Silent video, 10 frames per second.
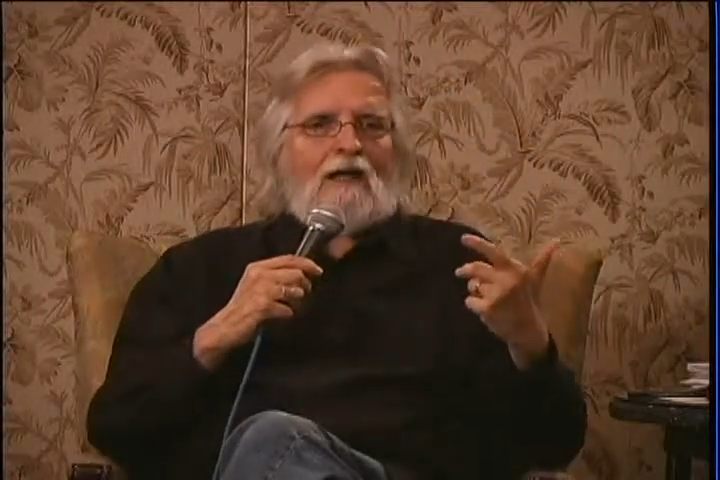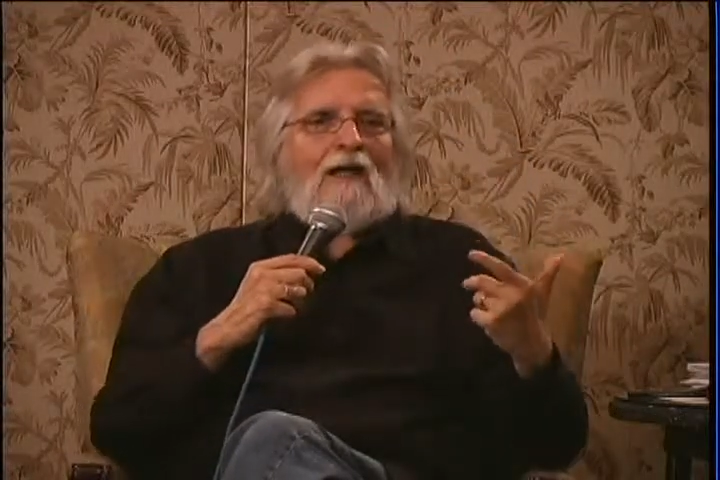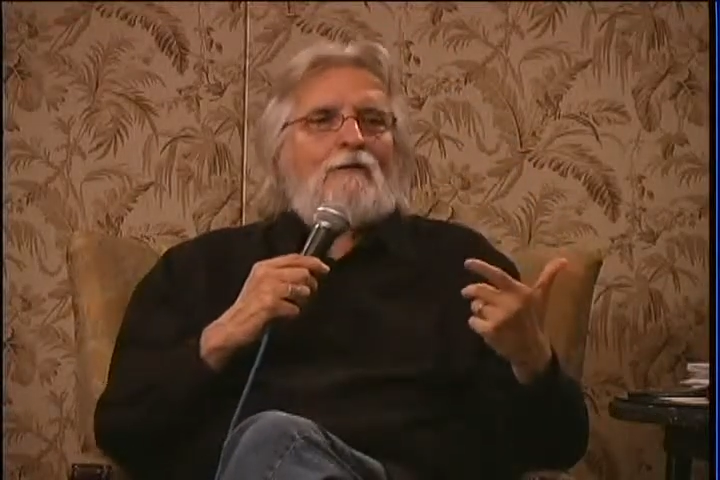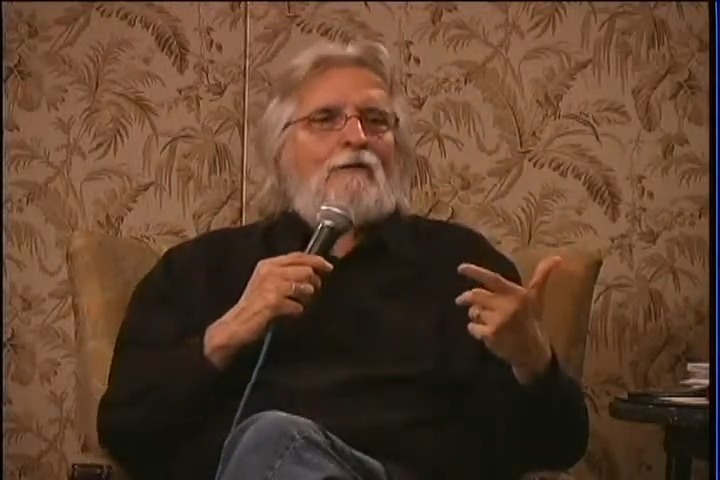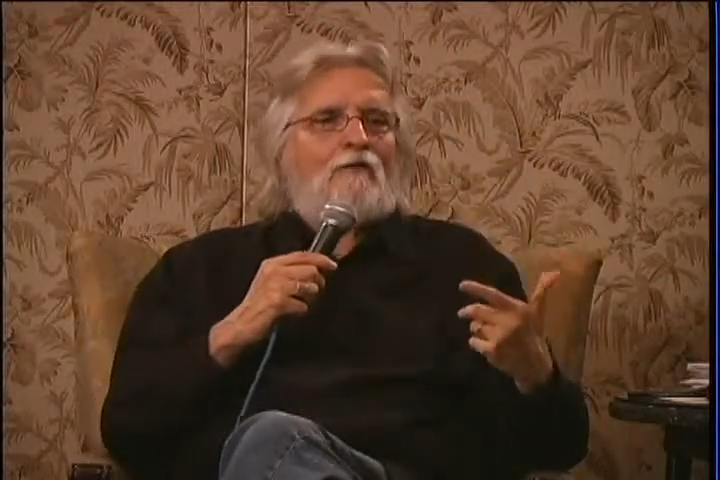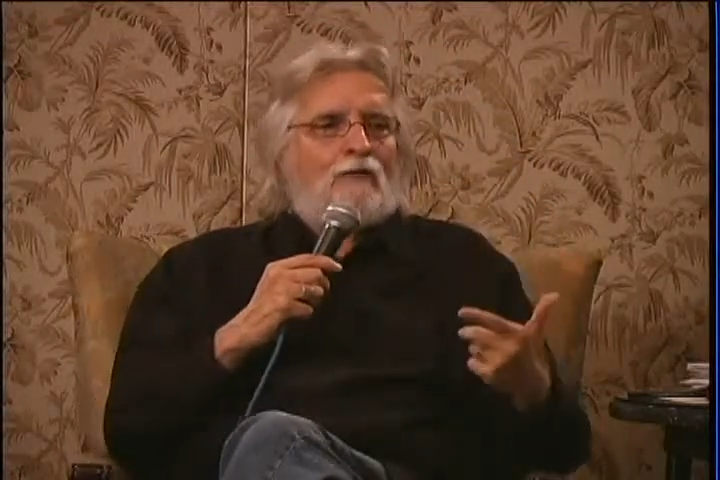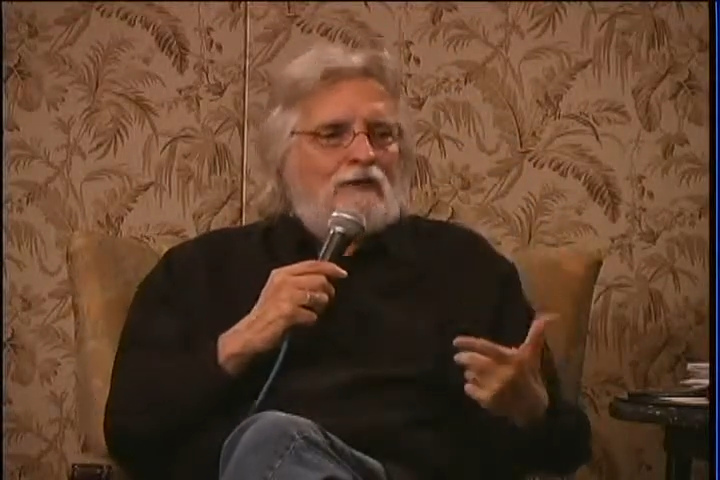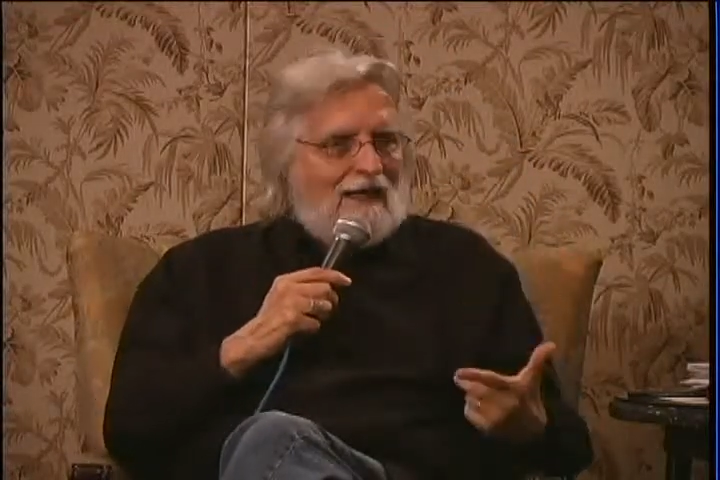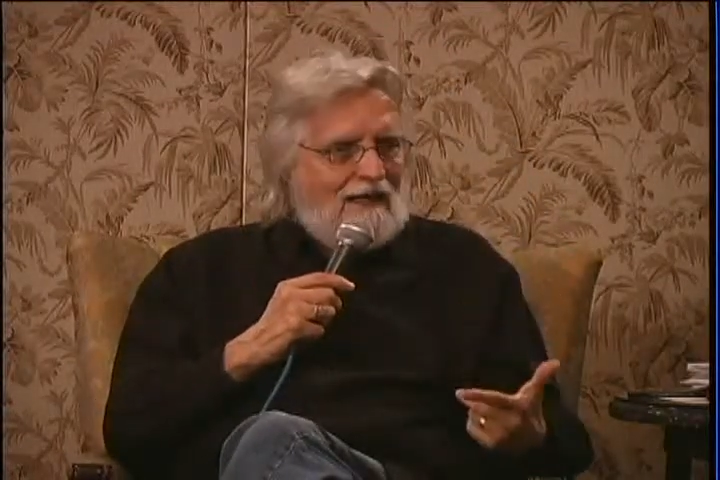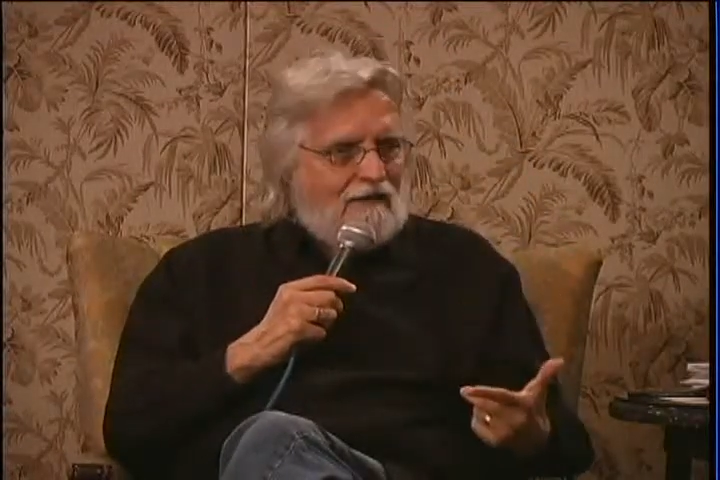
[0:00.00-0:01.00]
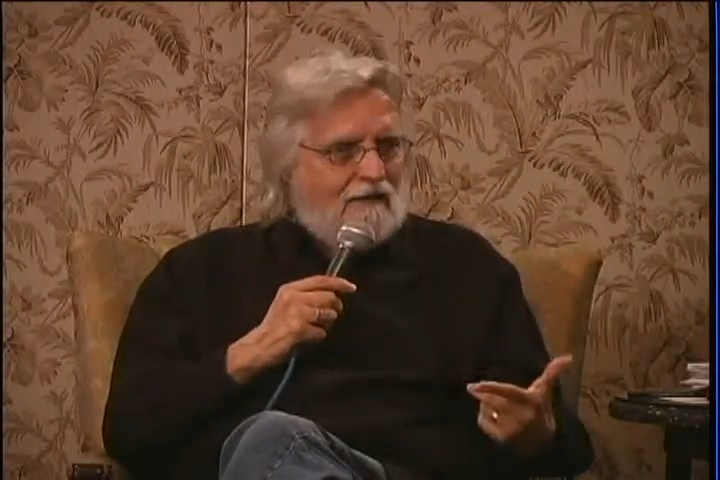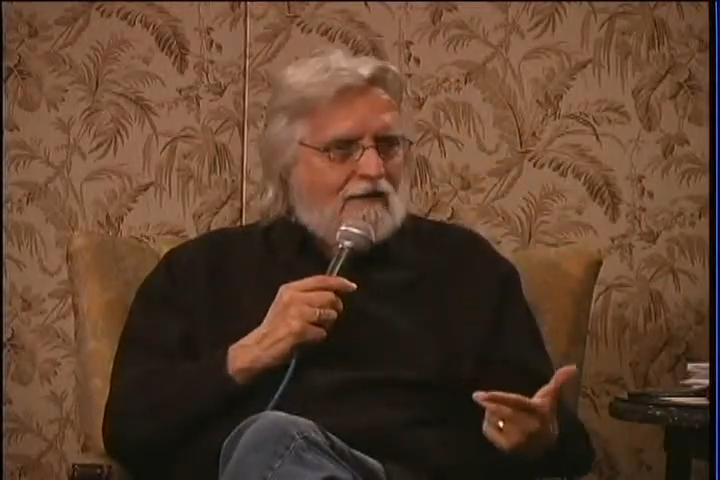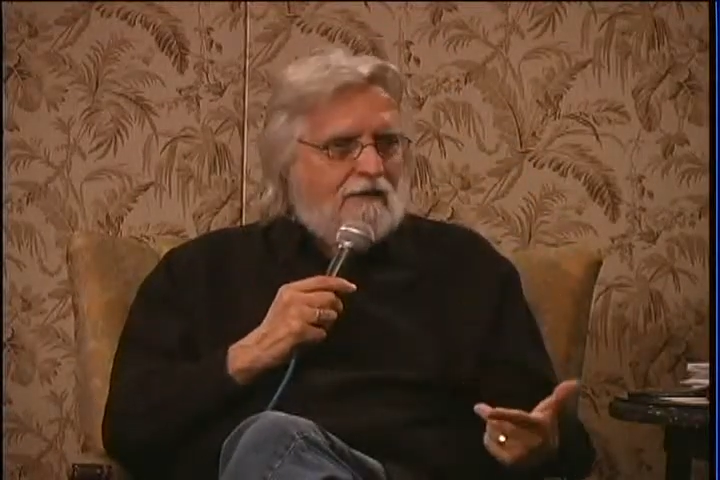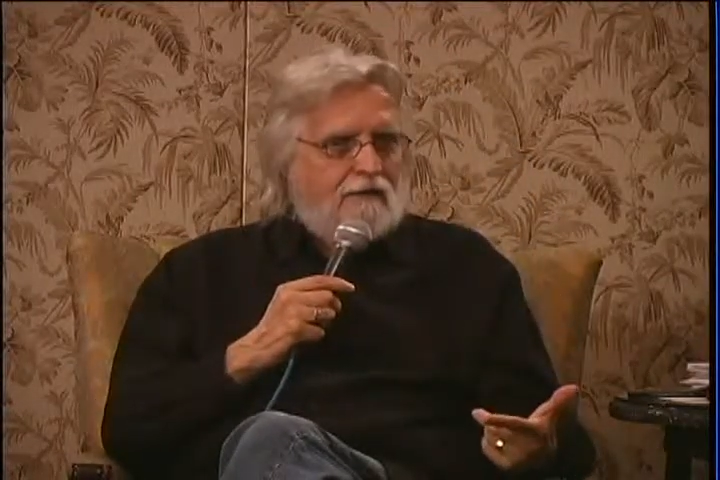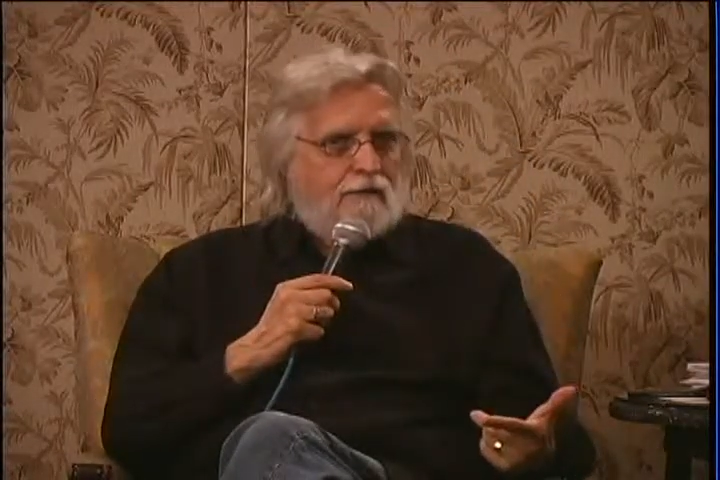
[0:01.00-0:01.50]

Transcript: and the created.